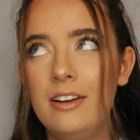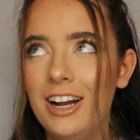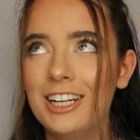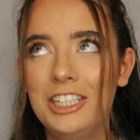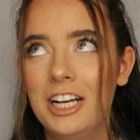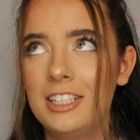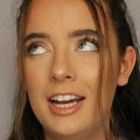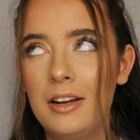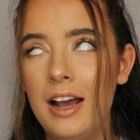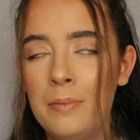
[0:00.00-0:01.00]
I've actually had
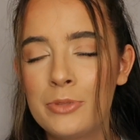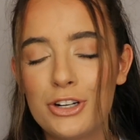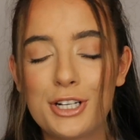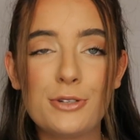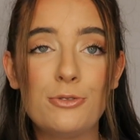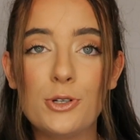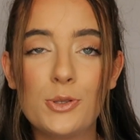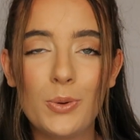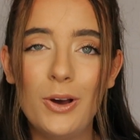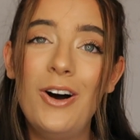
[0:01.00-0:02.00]
tight hamstrings for
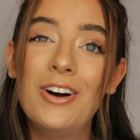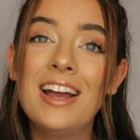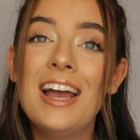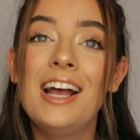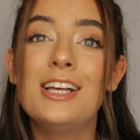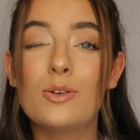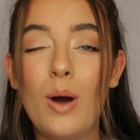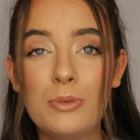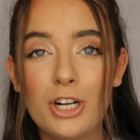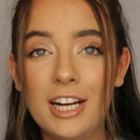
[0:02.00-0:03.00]
so long, so
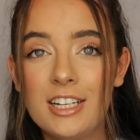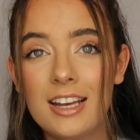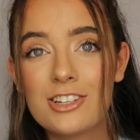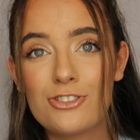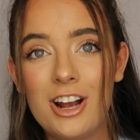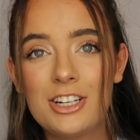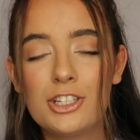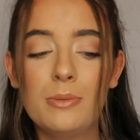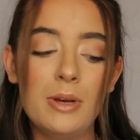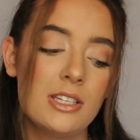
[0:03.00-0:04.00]
I'm trying to like
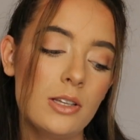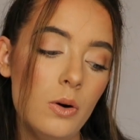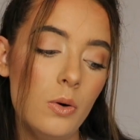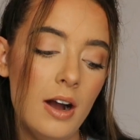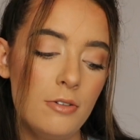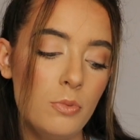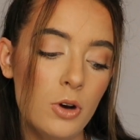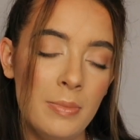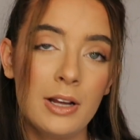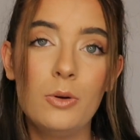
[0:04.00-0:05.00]
stretch them. So
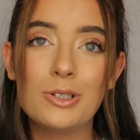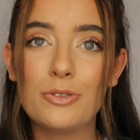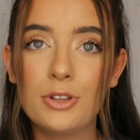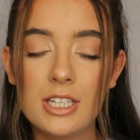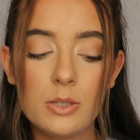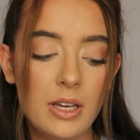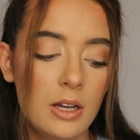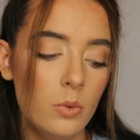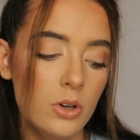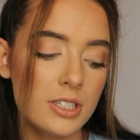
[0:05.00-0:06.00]
one of my goals for this
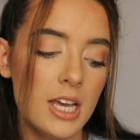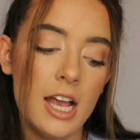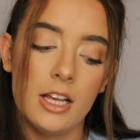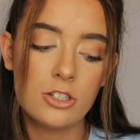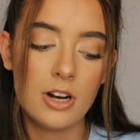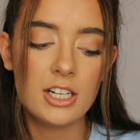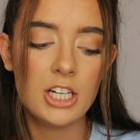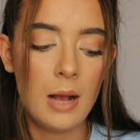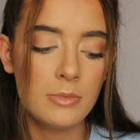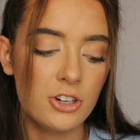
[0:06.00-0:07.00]
week was stretch
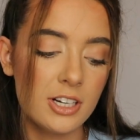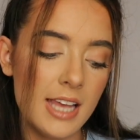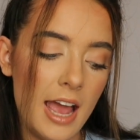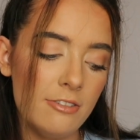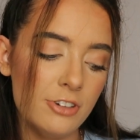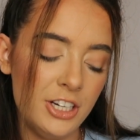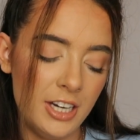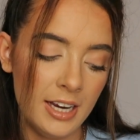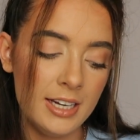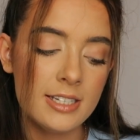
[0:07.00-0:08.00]
hamstrings every
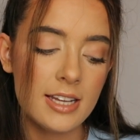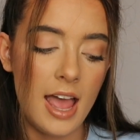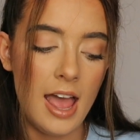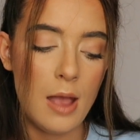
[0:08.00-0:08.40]
night,